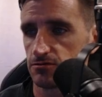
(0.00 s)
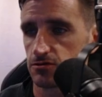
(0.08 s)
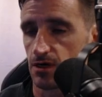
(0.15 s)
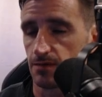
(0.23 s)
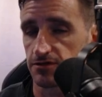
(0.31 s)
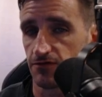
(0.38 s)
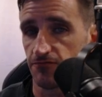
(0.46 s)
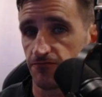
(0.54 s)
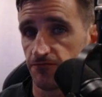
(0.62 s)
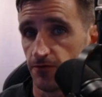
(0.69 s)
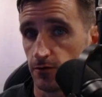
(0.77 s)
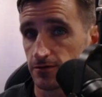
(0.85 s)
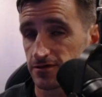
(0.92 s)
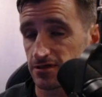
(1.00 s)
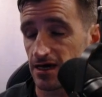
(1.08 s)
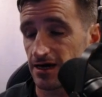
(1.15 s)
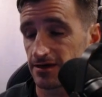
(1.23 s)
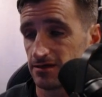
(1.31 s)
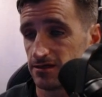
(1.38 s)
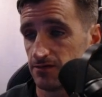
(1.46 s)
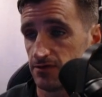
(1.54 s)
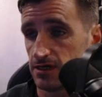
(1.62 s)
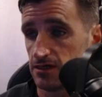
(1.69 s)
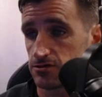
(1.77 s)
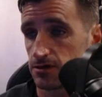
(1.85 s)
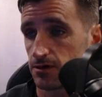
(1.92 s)
drops a full stack of
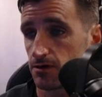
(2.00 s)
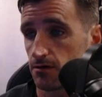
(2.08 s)
divination